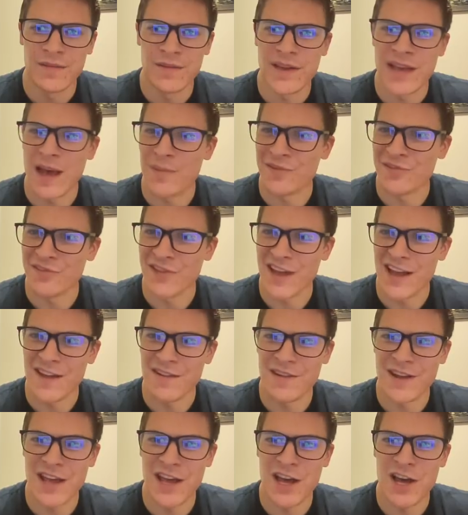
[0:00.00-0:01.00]
Capture
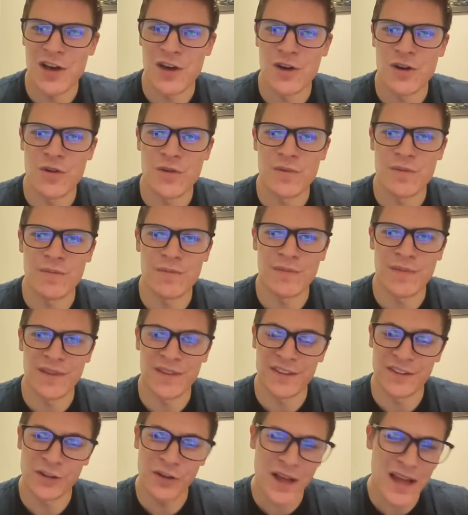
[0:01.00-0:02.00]
that. Now,
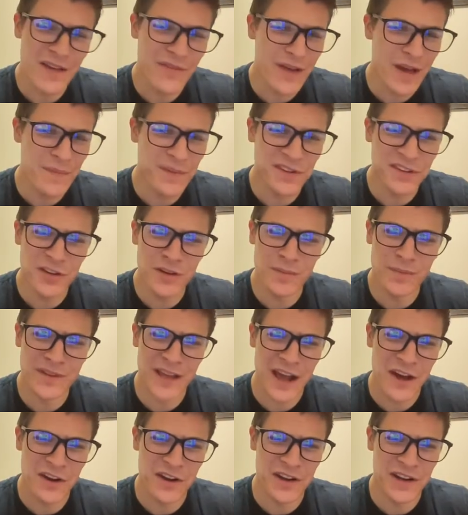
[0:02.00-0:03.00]
I'm still
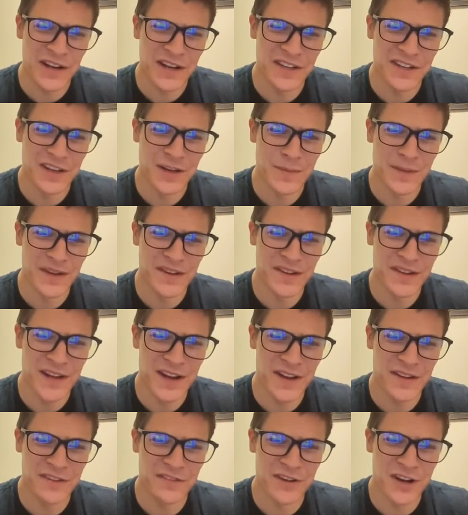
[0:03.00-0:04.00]
down on income because he's
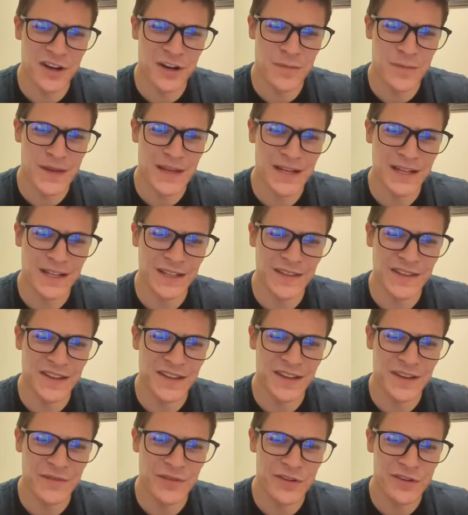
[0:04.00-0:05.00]
got a stronger middle, and
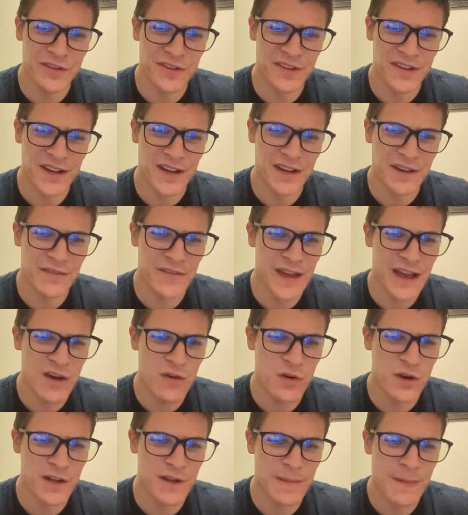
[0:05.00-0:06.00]
this infantry's sucking a fat
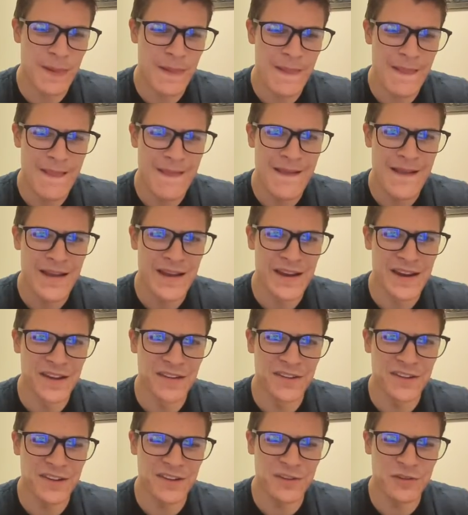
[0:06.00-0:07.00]
one.
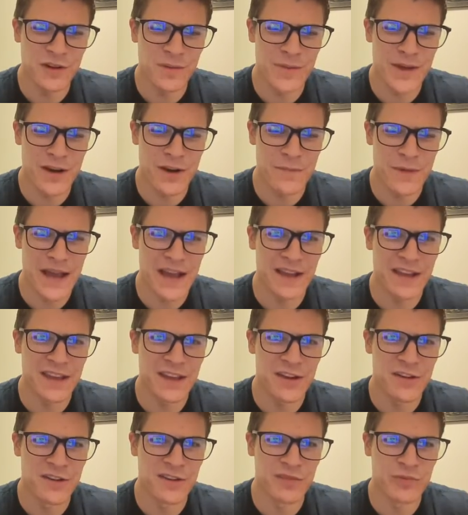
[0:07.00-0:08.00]
He's just doing better back
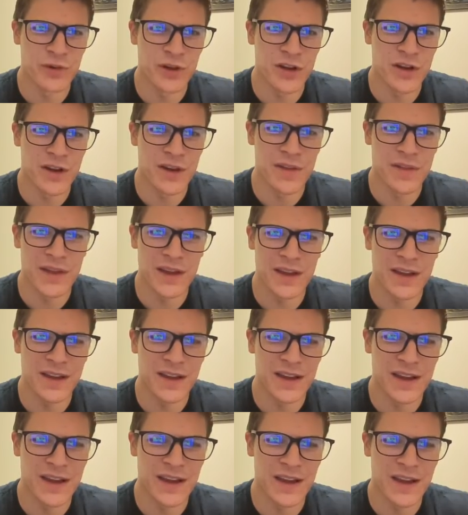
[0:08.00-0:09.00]
here as well. I
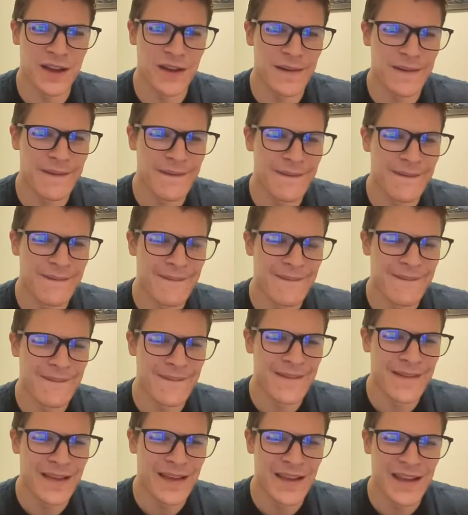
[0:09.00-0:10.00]
think I
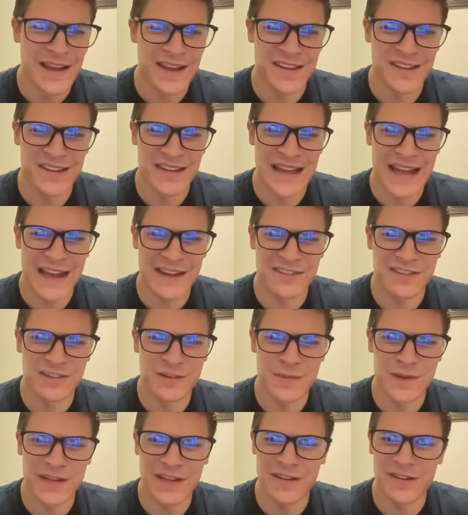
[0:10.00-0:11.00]
sacked
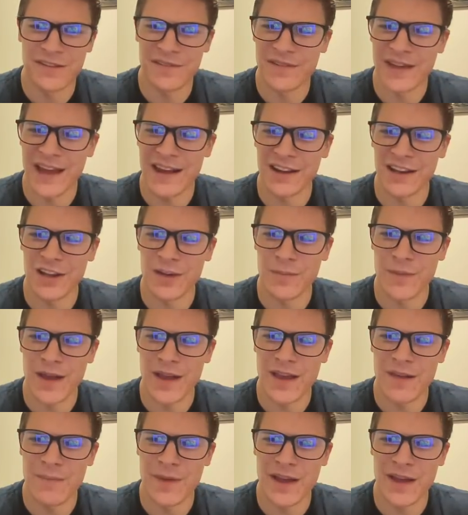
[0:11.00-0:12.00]
too many, or I don't know.
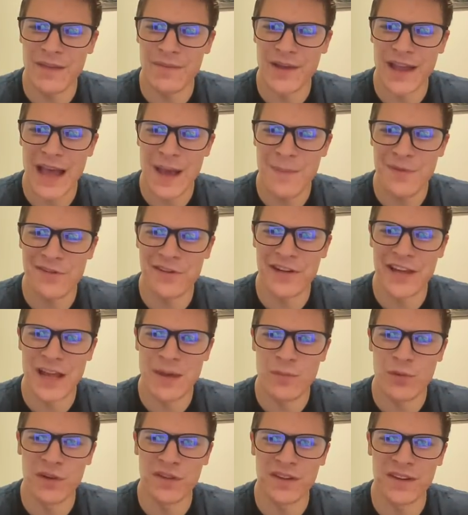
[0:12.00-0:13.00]
My capture
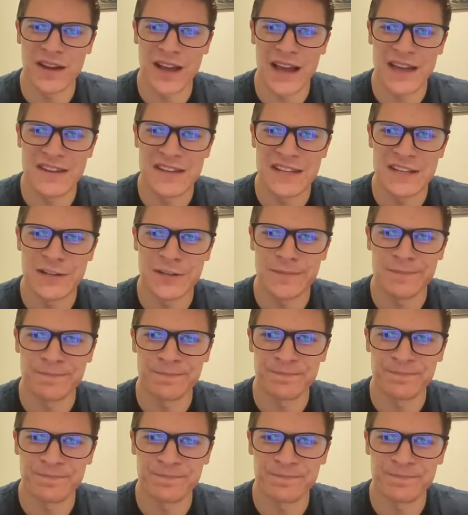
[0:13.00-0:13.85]
game wasn't ideal.